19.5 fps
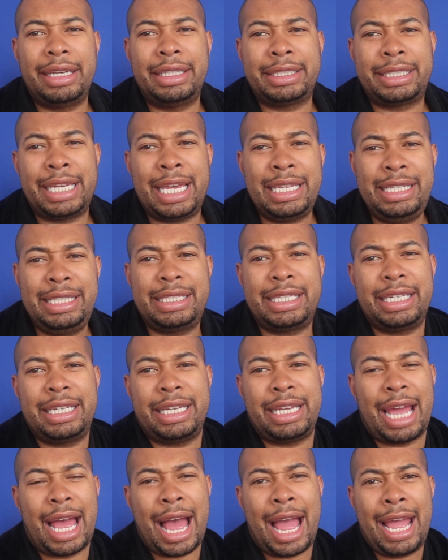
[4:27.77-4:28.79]

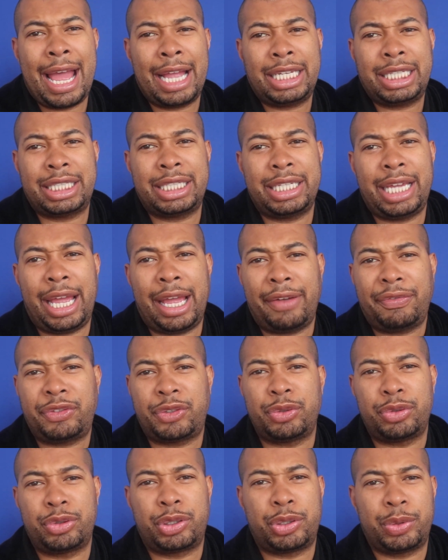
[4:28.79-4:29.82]
Destiny, I actually have
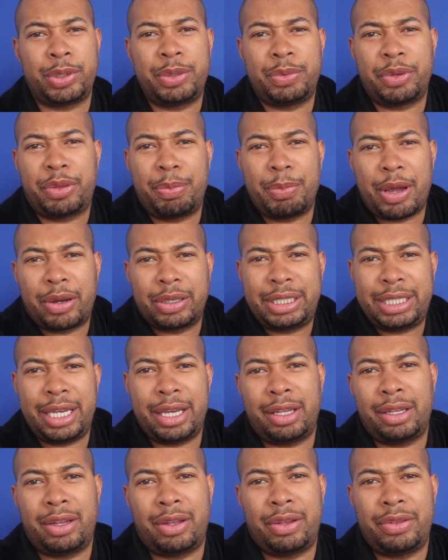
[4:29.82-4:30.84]
to agree with
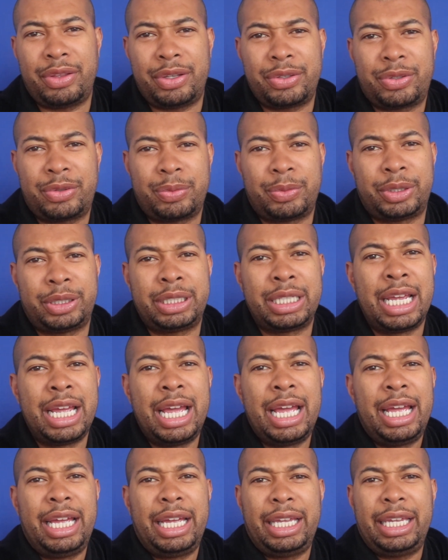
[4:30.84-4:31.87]
Martell on this one.
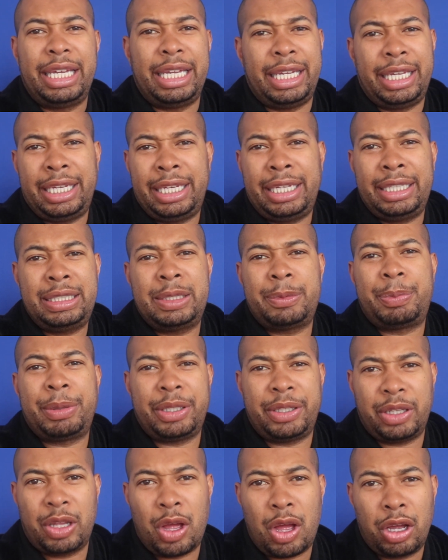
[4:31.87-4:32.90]
It's
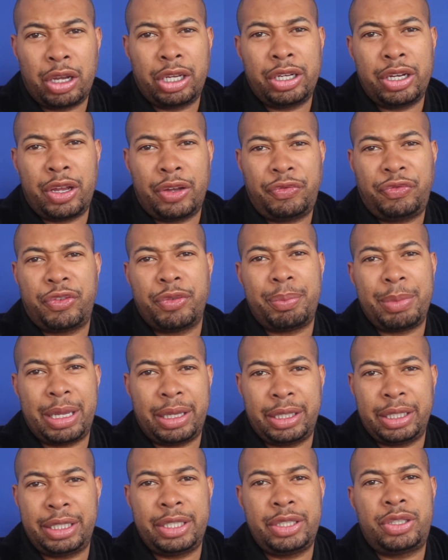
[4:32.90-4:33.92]
been long enough for
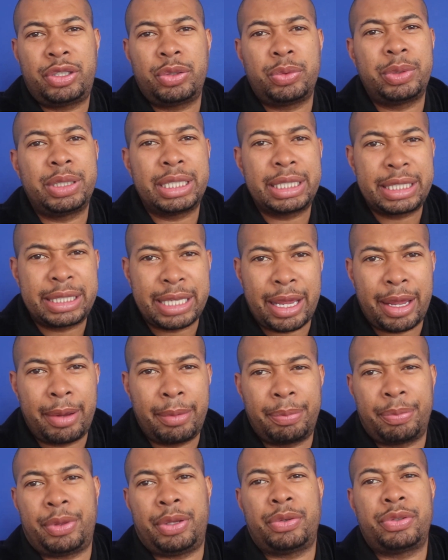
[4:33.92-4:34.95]
Melody to
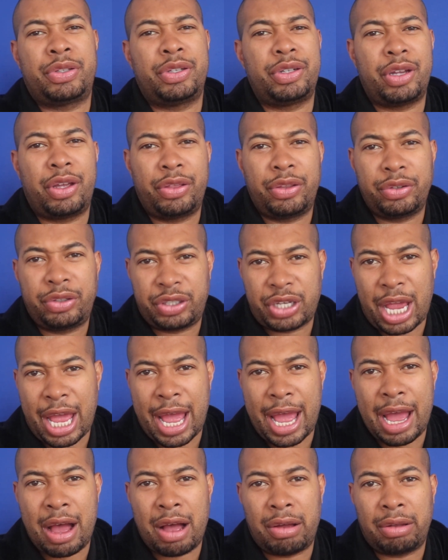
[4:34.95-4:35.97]
accept there's another
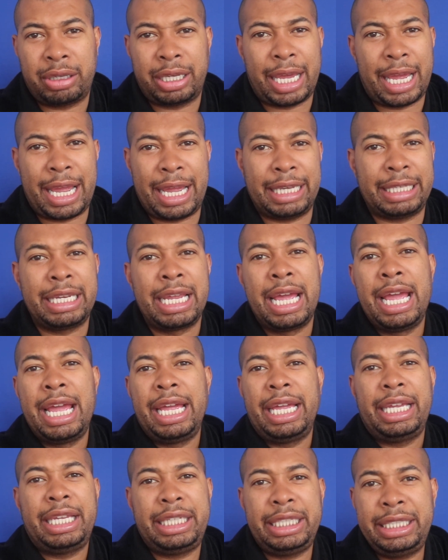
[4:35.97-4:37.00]
child, and
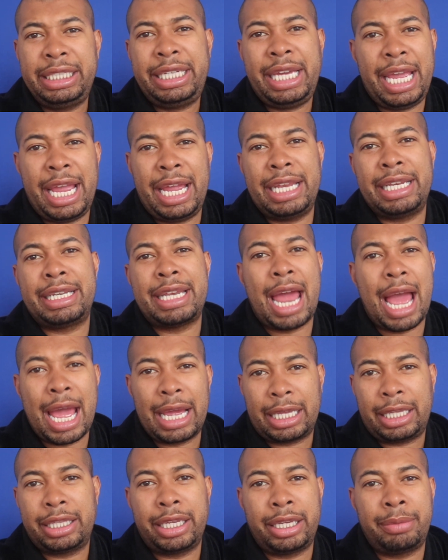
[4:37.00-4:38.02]
he can't
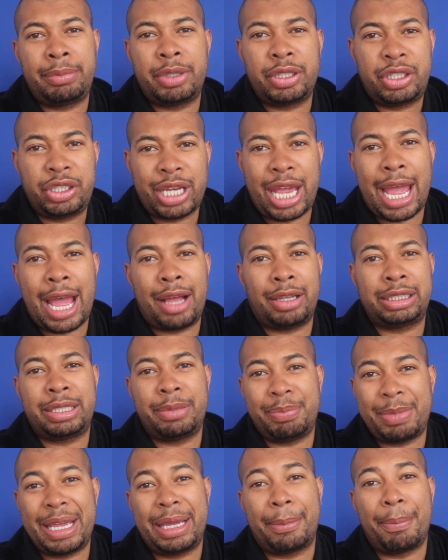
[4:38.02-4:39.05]
not claim the child
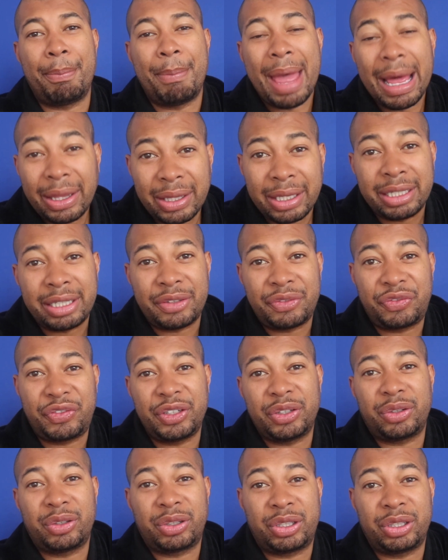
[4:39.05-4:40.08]
to make Melody
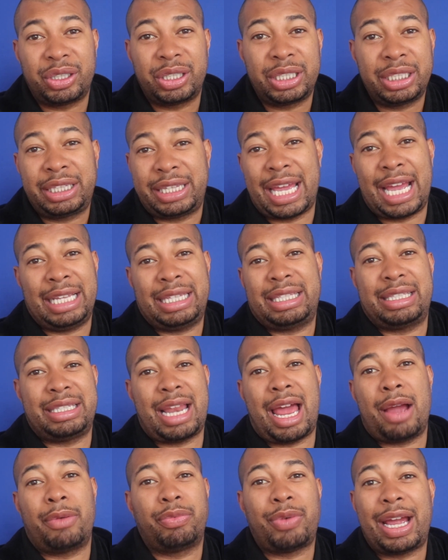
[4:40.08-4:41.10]
feel good. That's
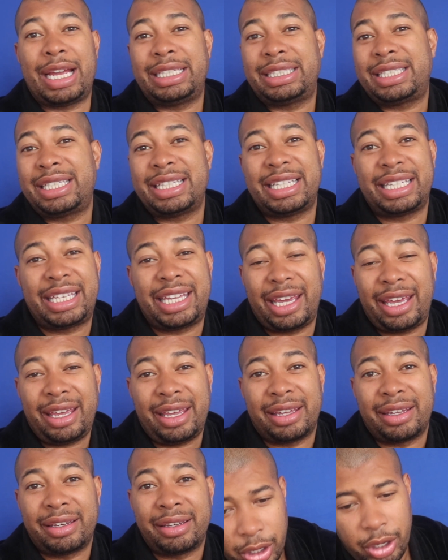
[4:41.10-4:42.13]
not right to the
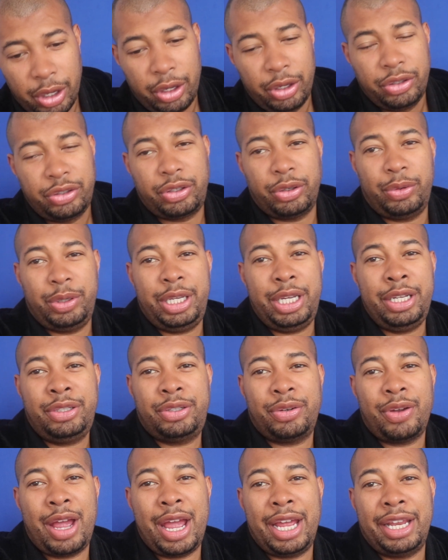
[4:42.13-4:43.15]
kid. So he's
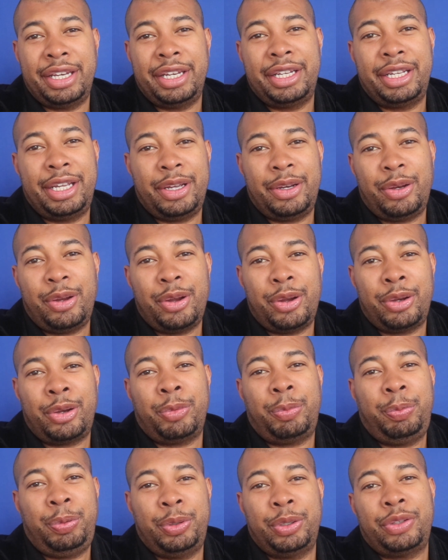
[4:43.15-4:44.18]
trying to get her to
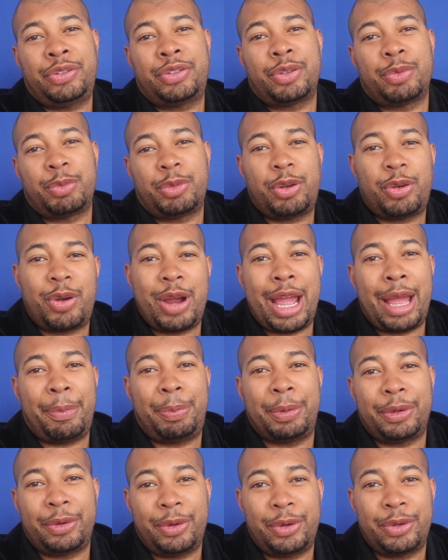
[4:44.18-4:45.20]
put some
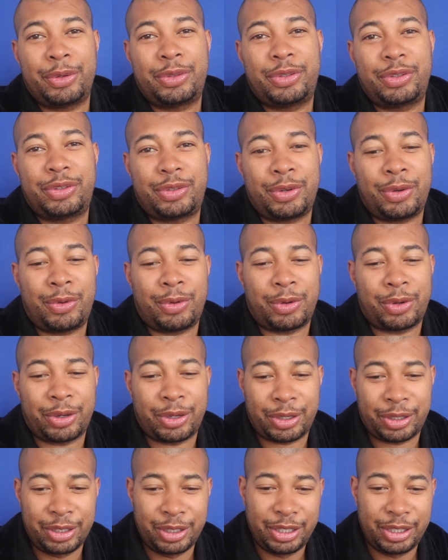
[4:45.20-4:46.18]
crap in her store.